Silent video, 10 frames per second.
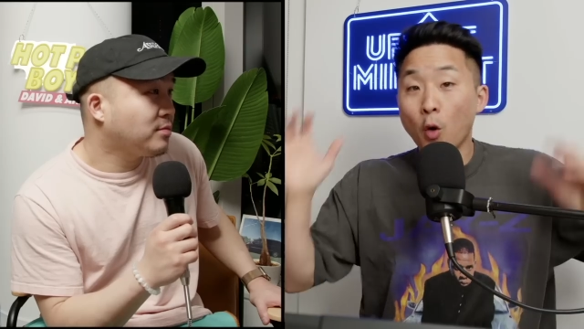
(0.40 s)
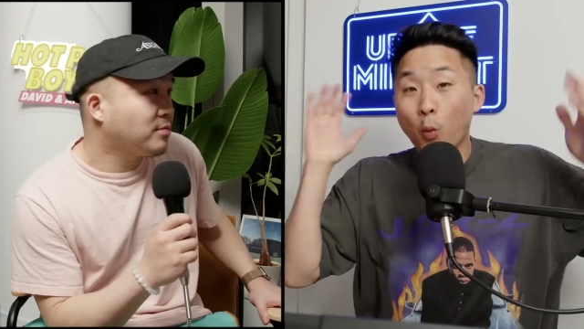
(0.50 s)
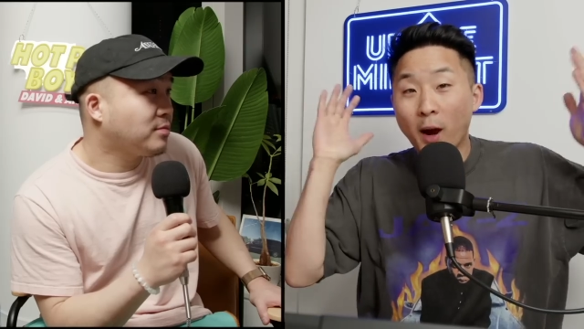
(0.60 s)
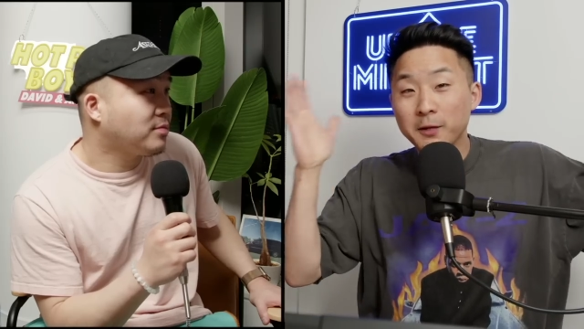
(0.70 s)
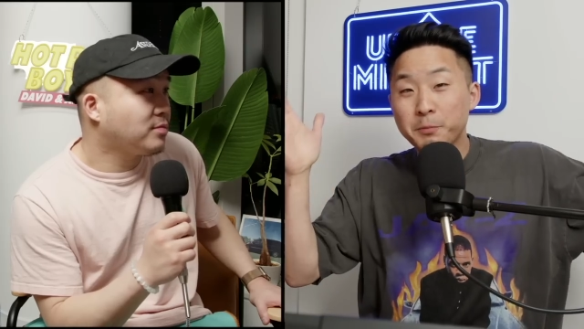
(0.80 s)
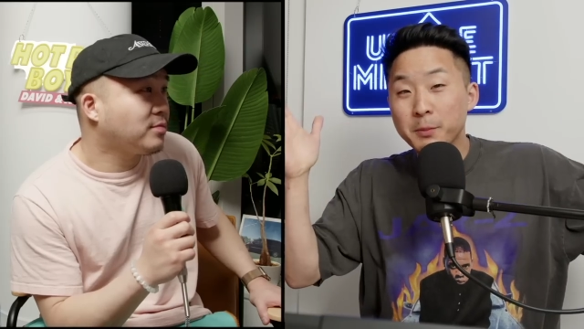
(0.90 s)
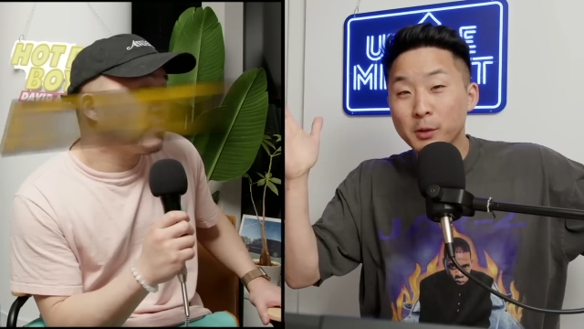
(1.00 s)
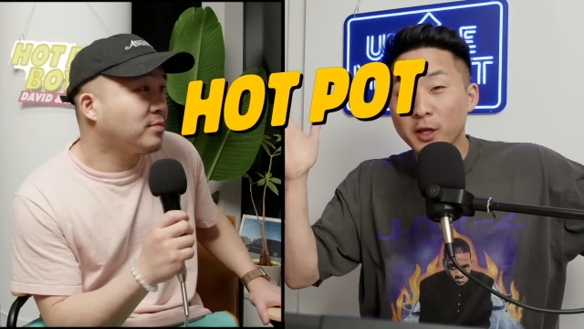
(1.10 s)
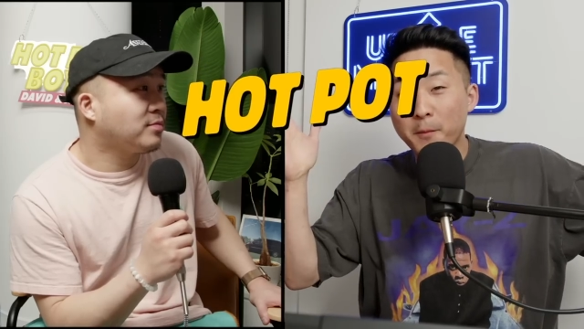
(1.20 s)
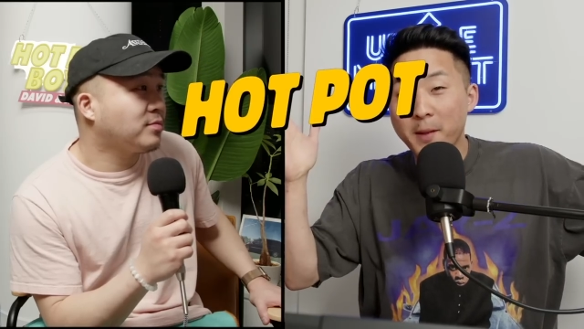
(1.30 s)
Speaker 1: white
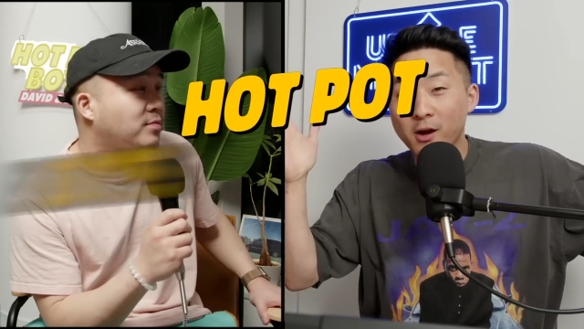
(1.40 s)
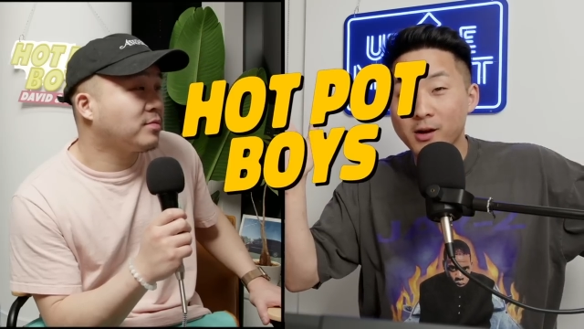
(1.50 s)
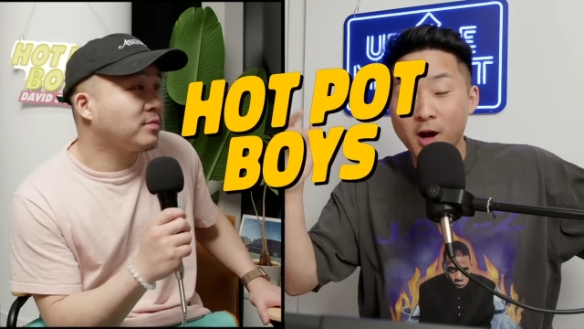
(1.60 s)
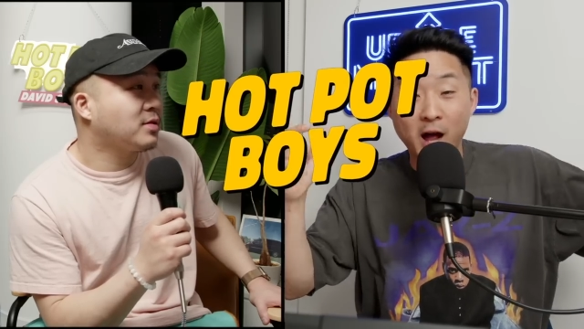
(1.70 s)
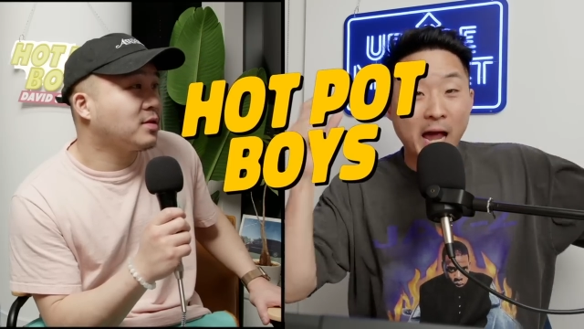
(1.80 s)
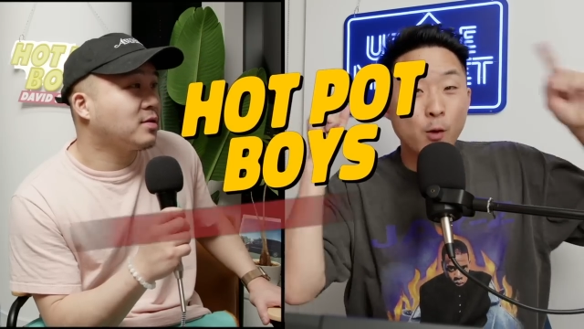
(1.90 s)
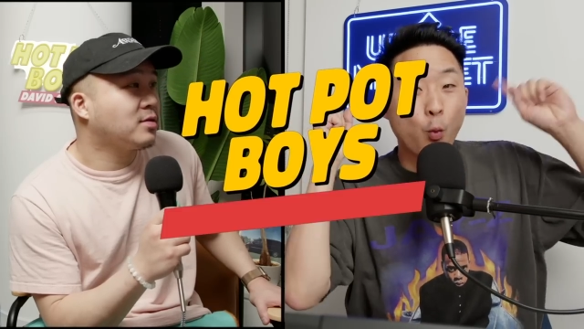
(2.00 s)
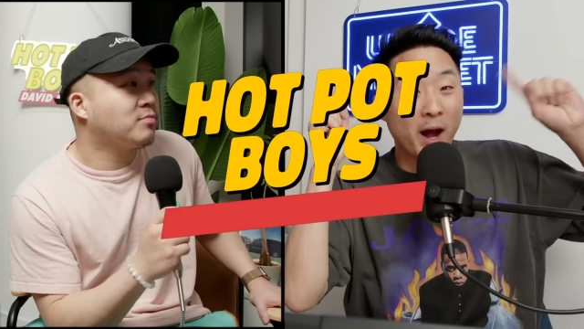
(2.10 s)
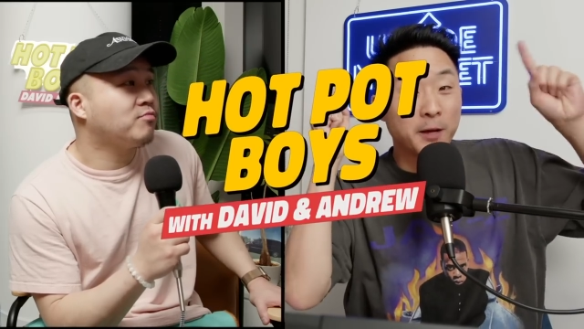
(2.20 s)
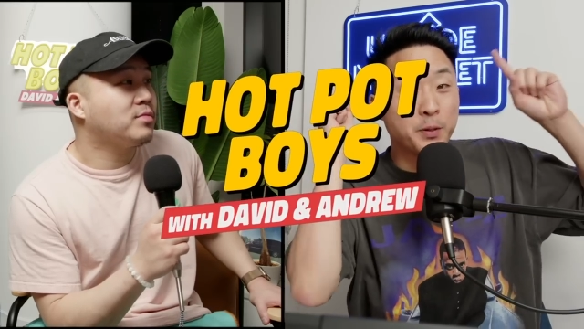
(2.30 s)
people in America
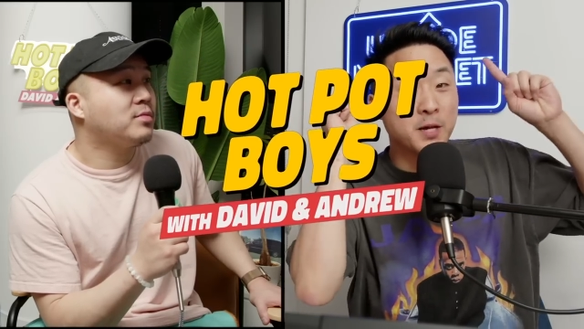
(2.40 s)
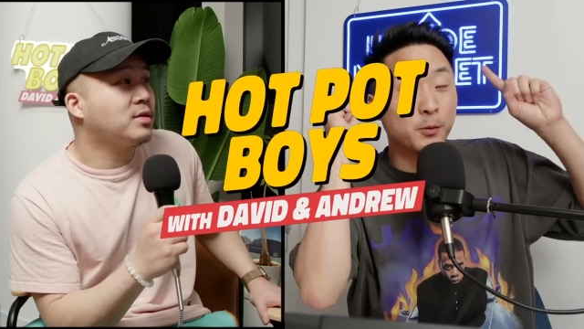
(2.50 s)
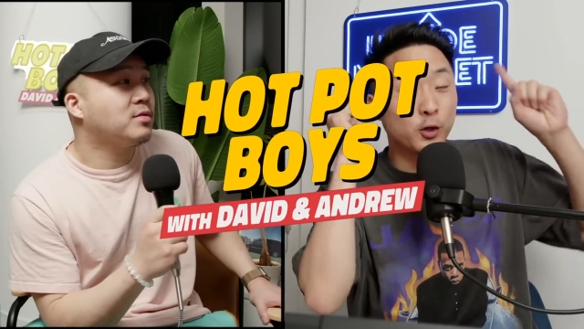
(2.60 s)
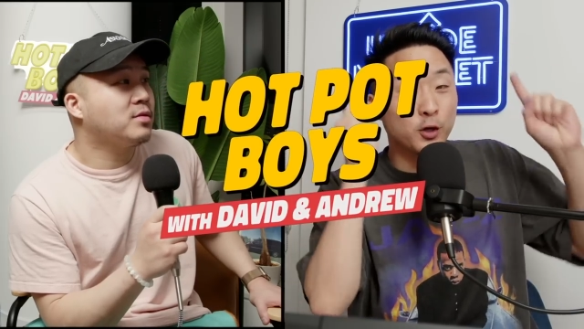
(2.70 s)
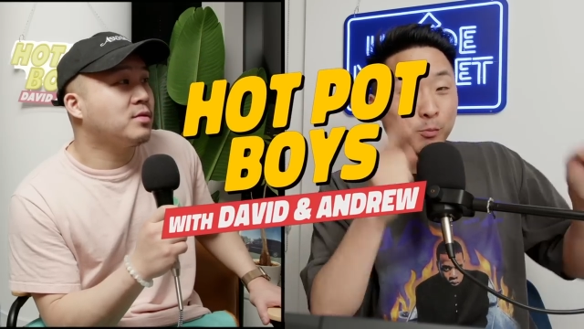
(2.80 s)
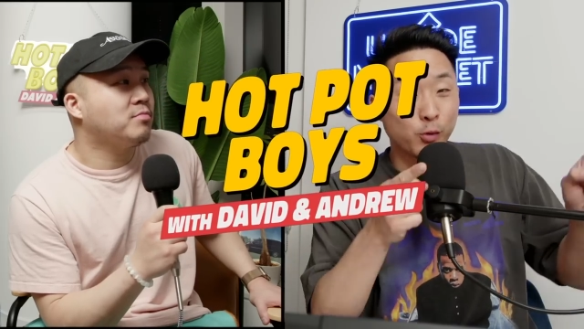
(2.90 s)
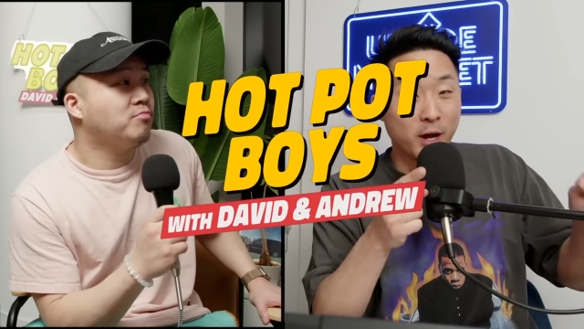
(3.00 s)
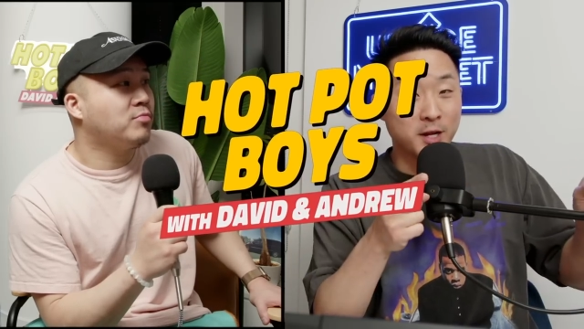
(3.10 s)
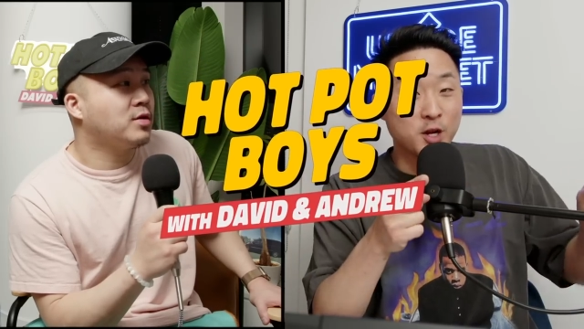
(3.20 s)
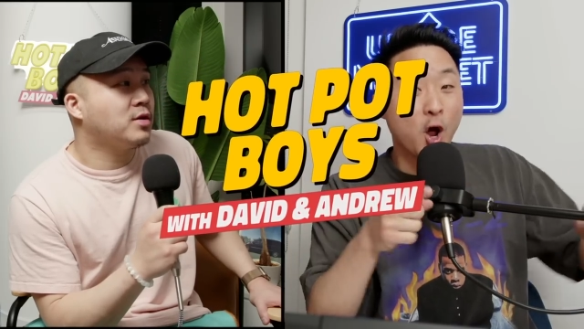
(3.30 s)
and white people in
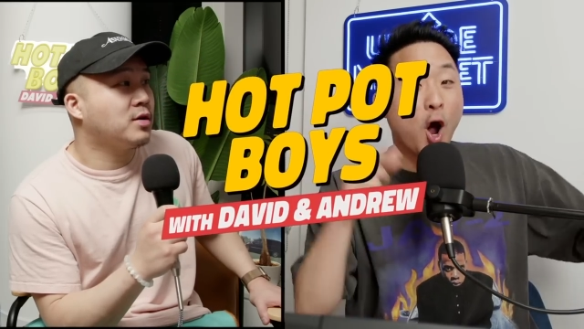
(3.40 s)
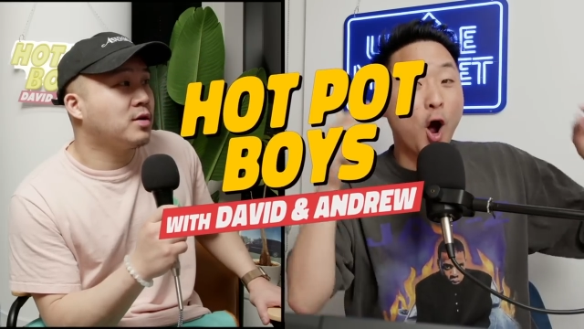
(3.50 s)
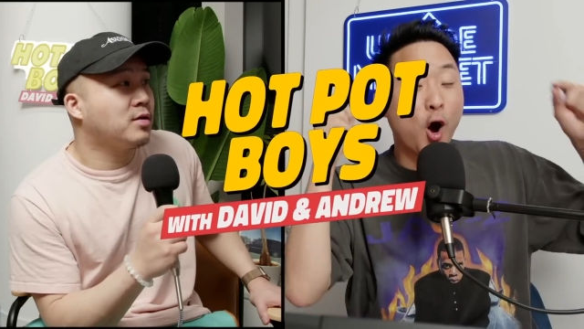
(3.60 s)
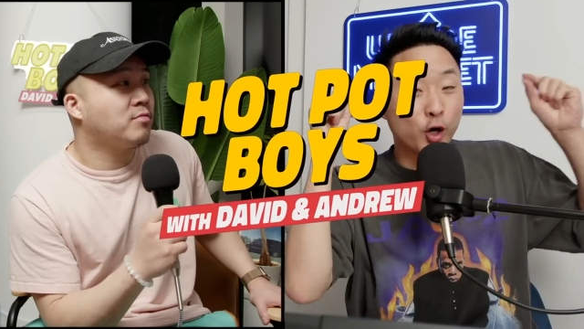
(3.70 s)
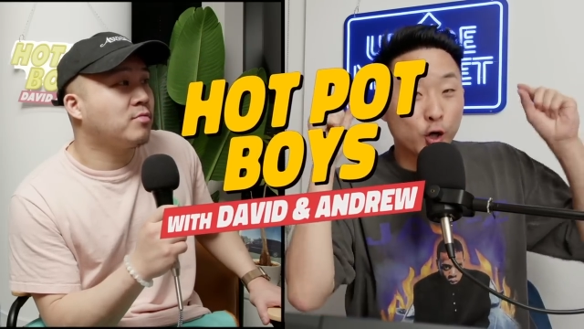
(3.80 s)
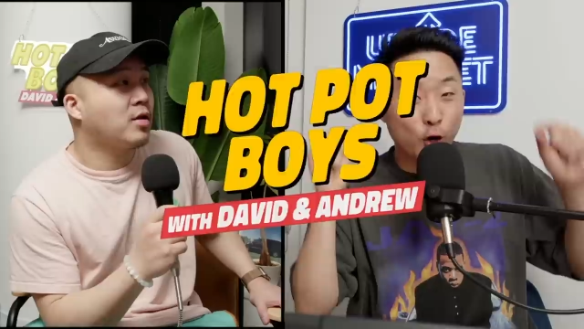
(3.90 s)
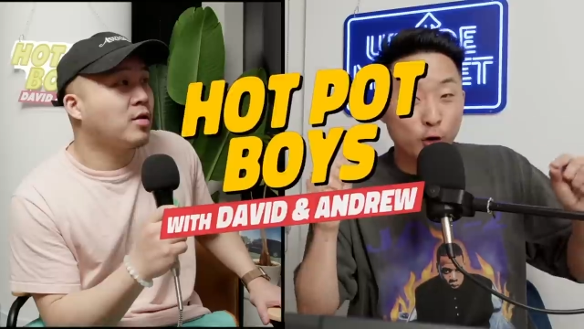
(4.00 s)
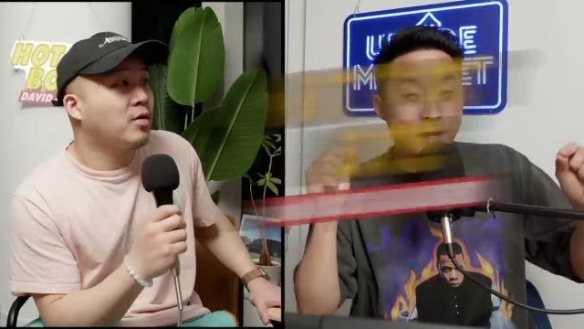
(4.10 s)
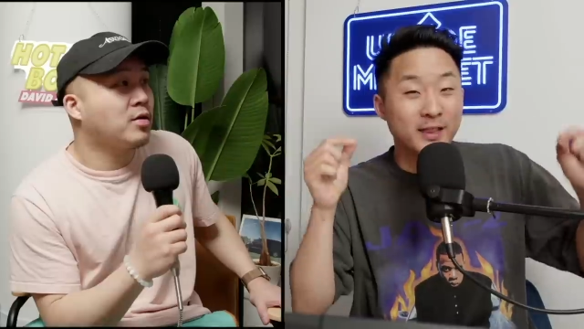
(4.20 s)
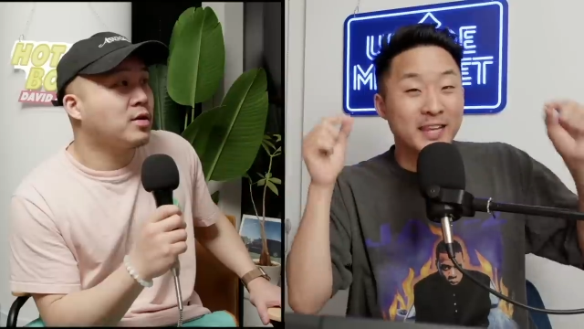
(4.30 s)
Britain are
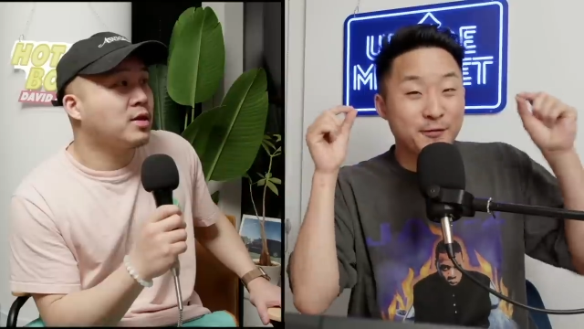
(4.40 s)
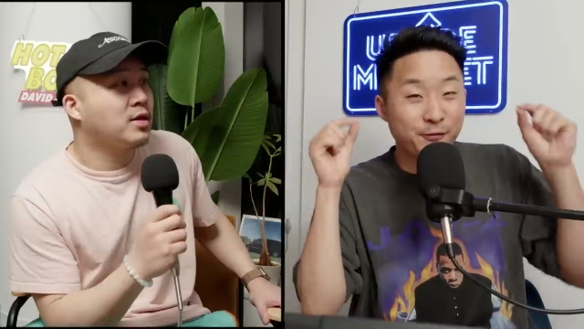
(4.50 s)
currently